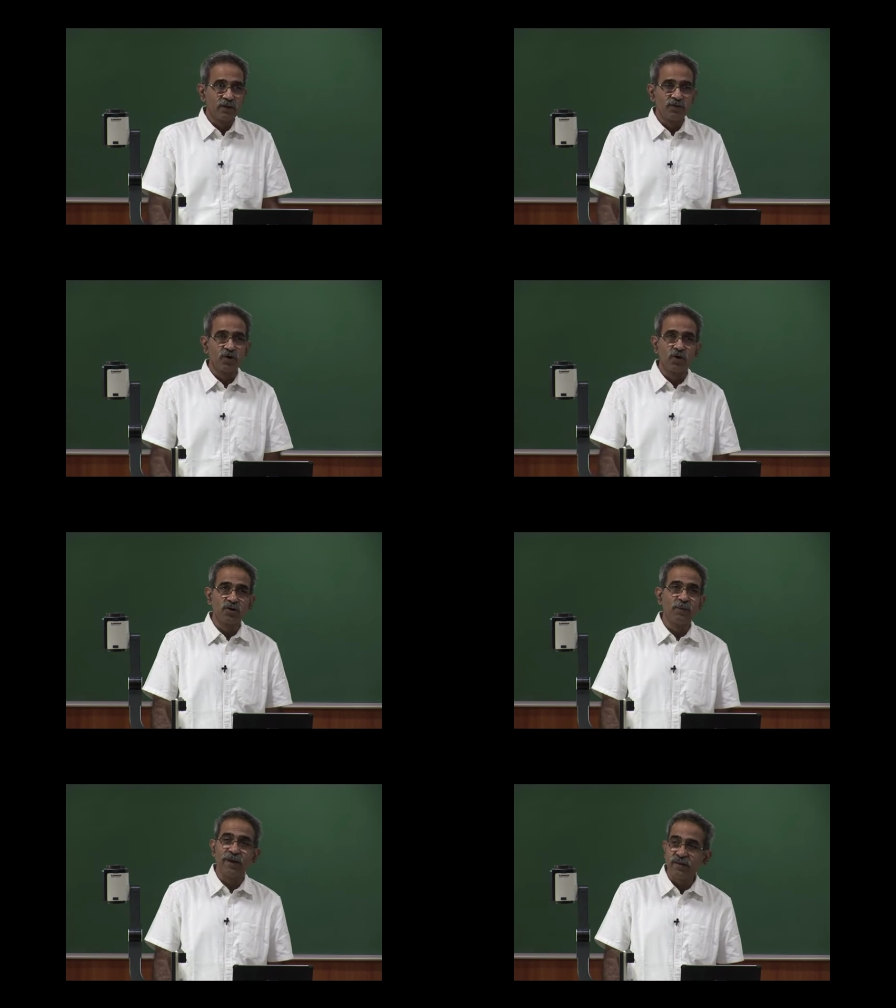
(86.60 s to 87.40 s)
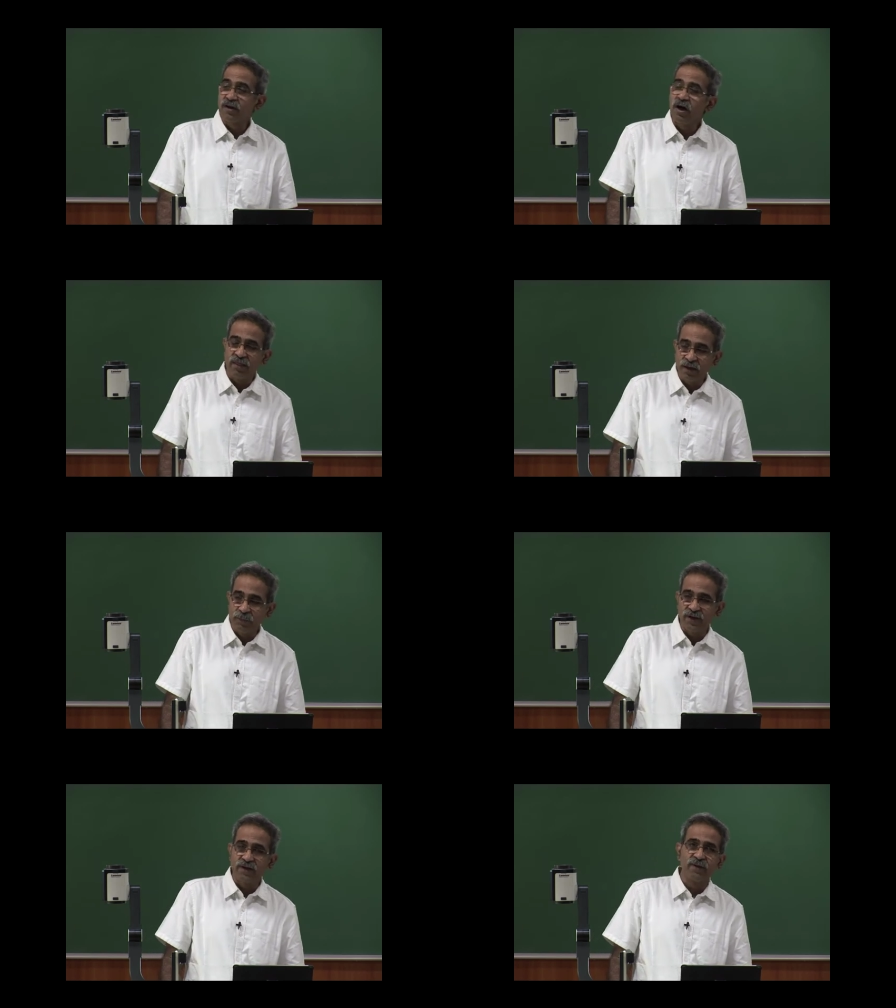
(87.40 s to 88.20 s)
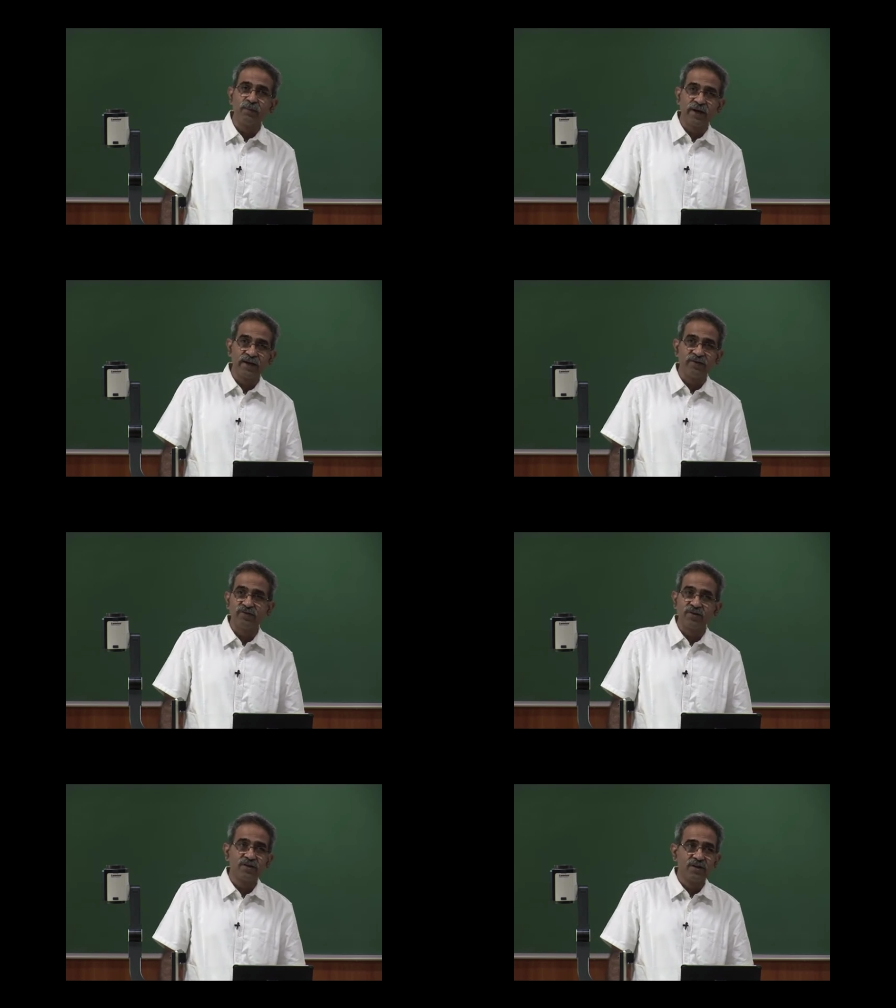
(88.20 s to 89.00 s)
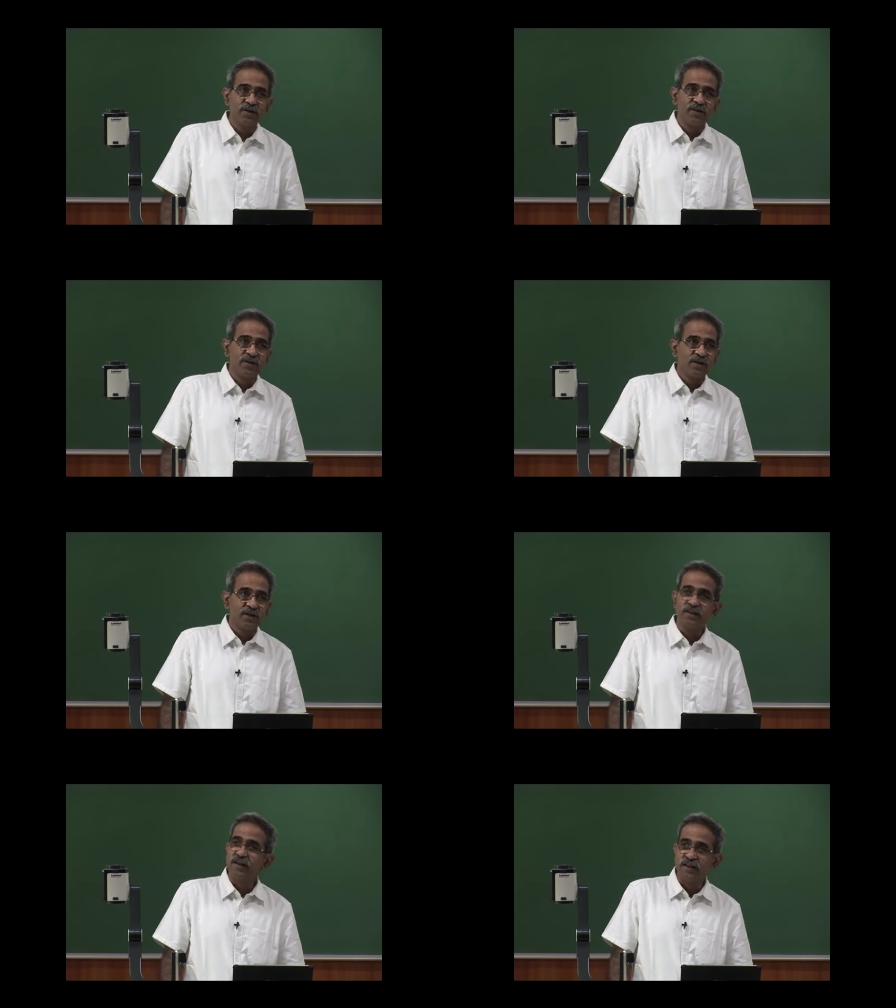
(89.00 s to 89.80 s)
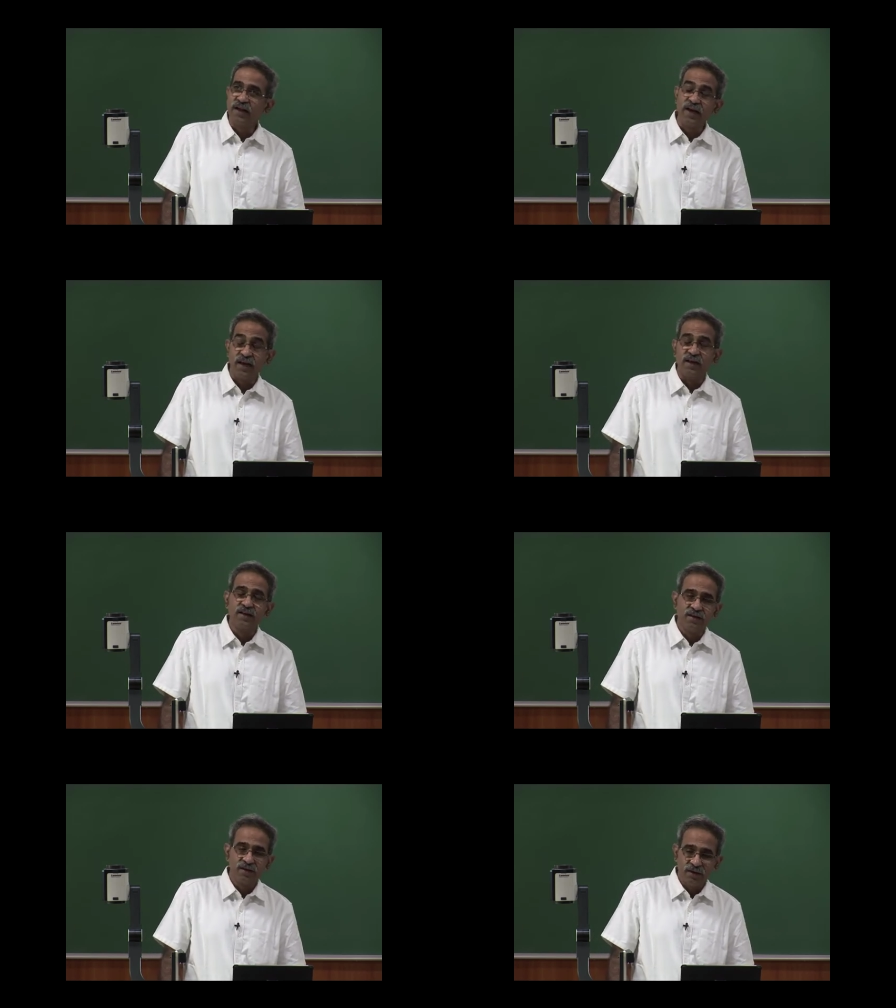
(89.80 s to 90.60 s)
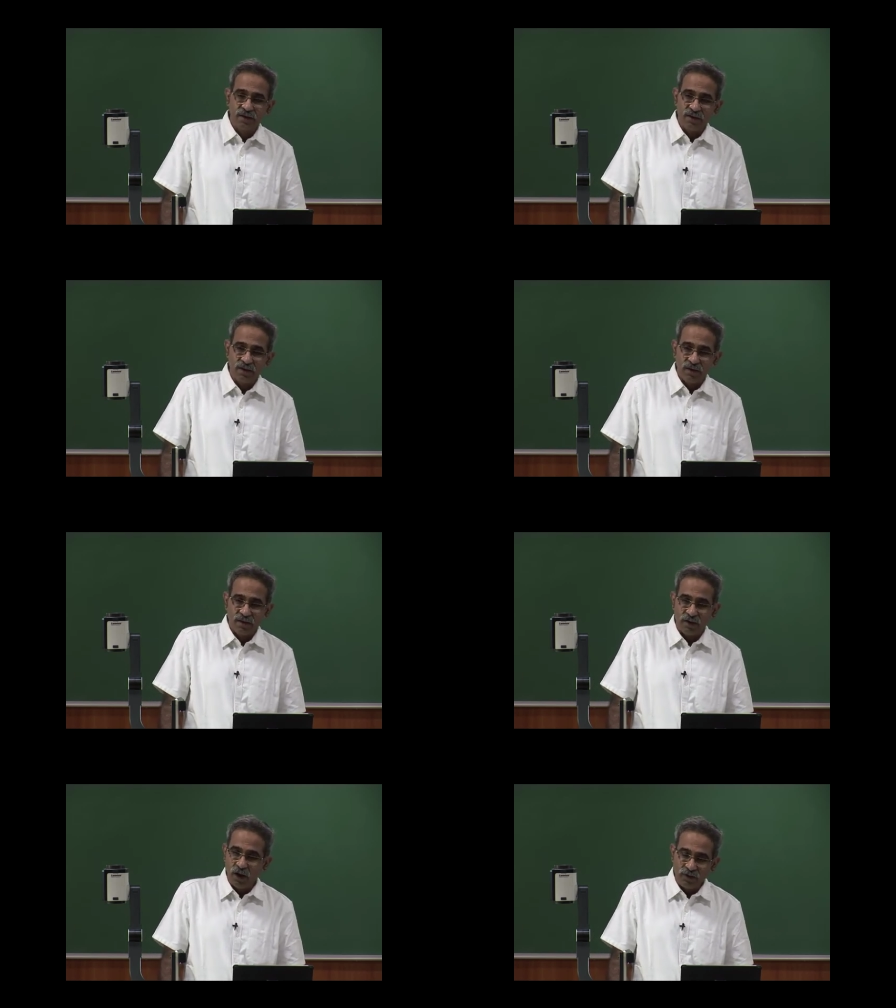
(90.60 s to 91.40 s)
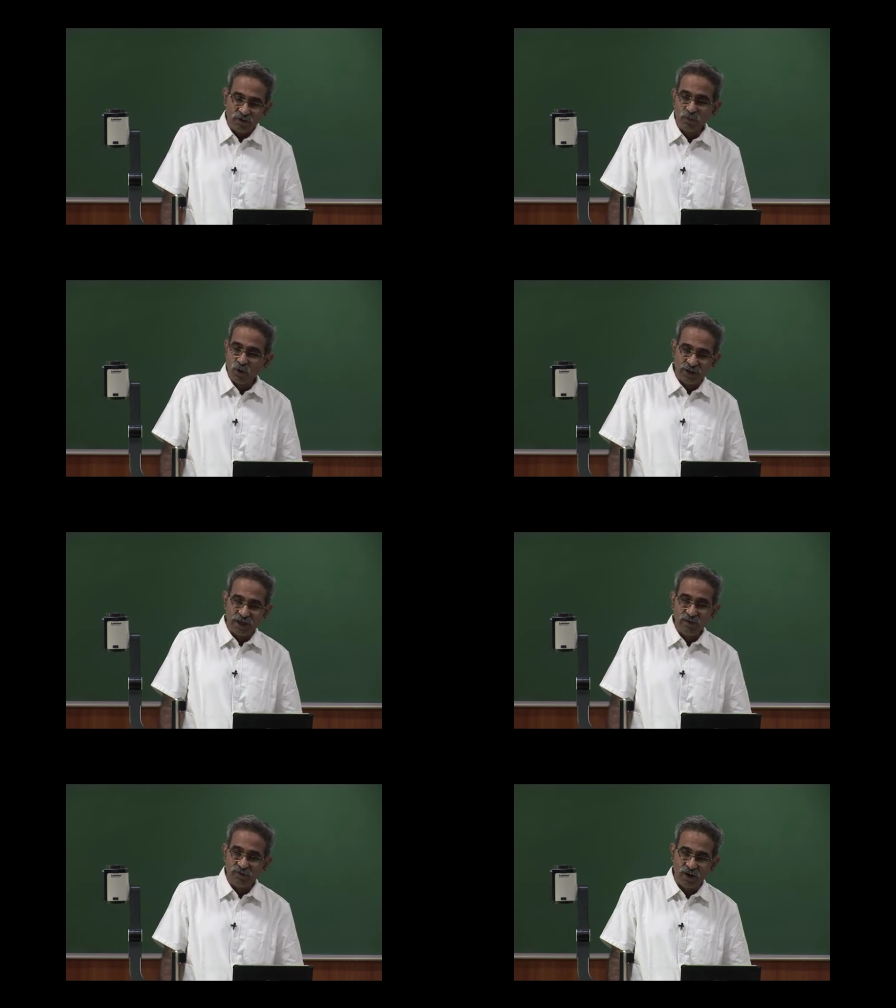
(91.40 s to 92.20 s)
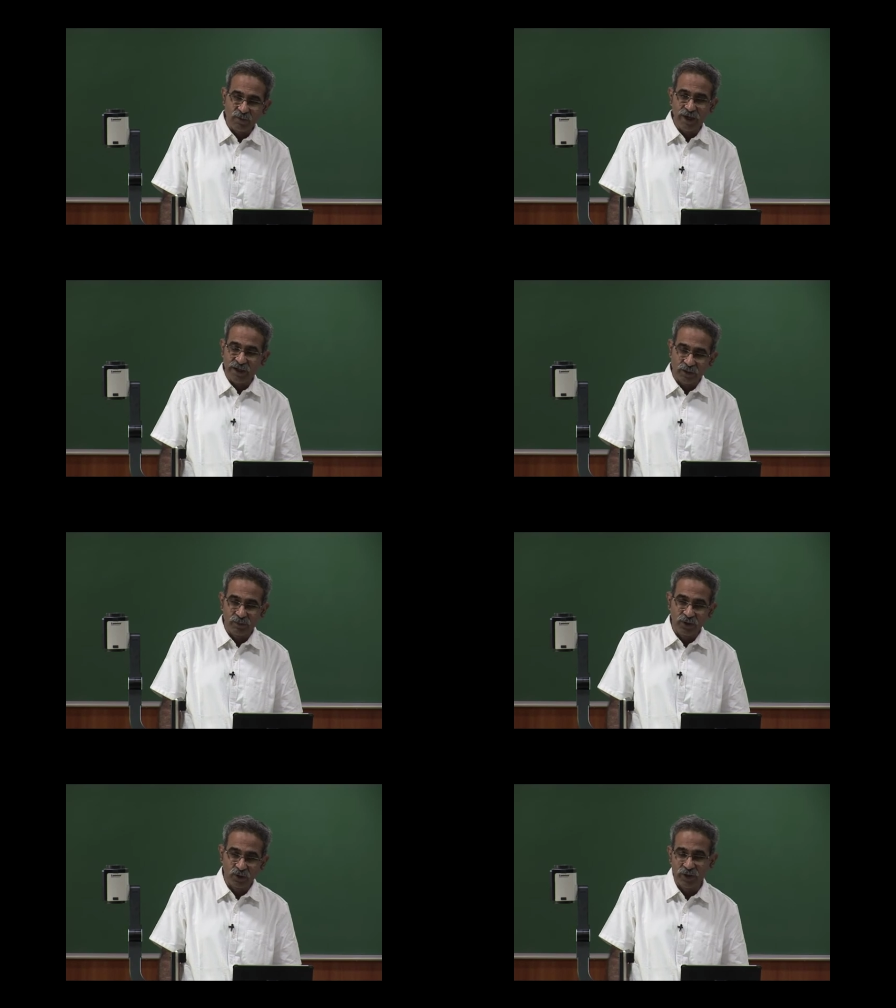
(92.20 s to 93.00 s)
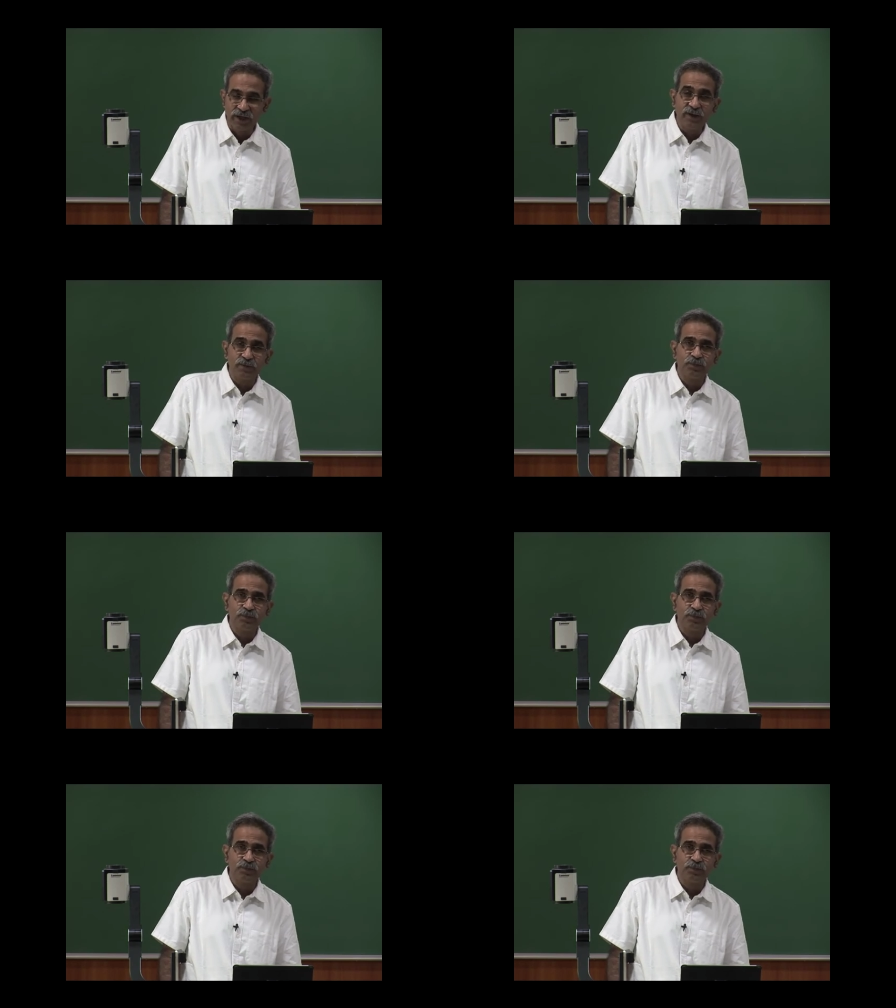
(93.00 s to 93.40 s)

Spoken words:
So the basic concepts are summarized in the three laws of motion formulated by Newton.